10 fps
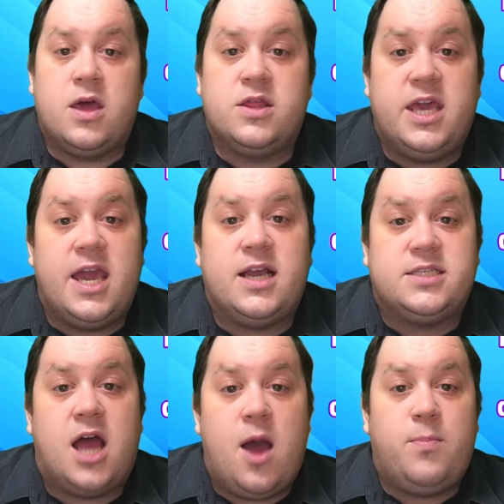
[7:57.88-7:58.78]
The
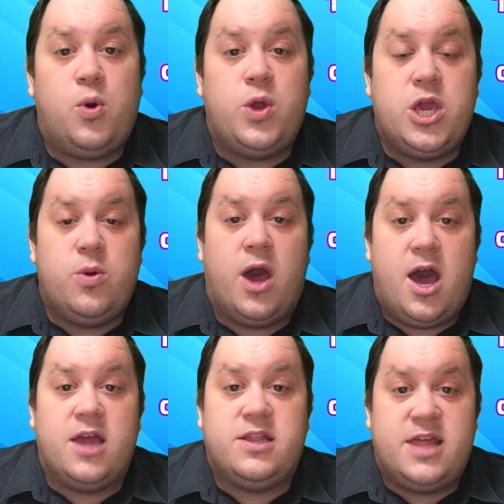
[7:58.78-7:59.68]
example you
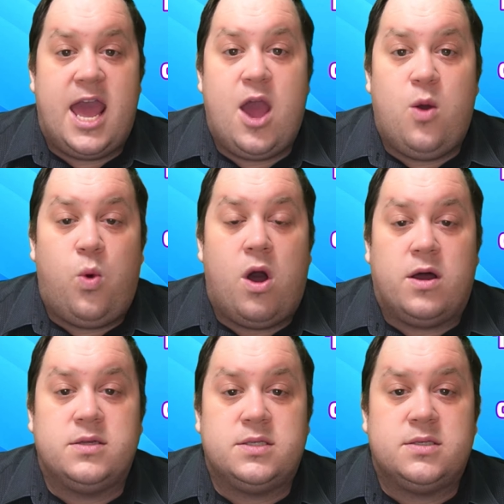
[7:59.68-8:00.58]
heard there
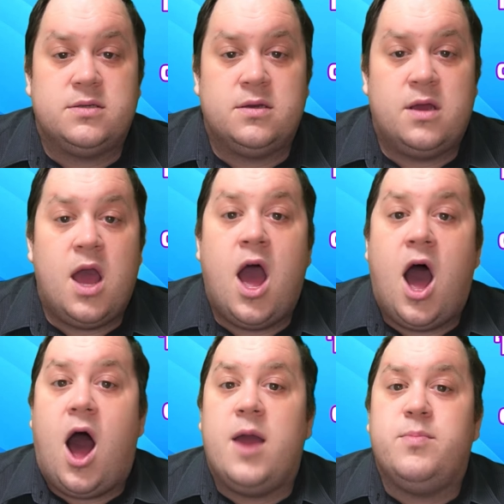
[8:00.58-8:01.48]
was,
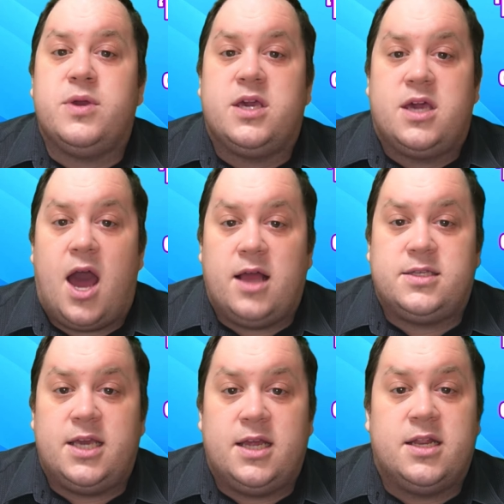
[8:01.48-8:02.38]
I'm
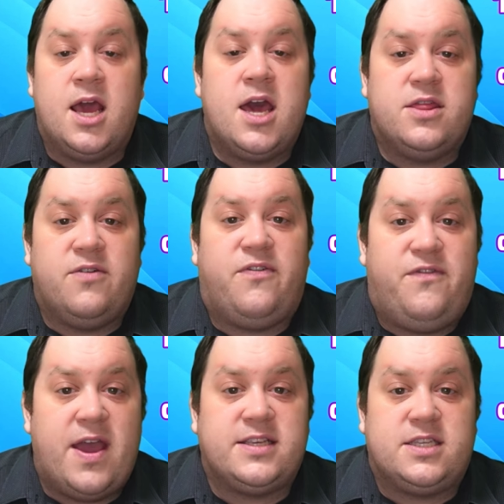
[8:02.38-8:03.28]
gutted the
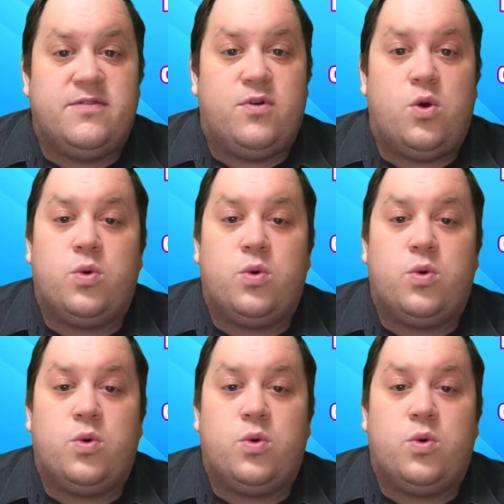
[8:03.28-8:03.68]
festival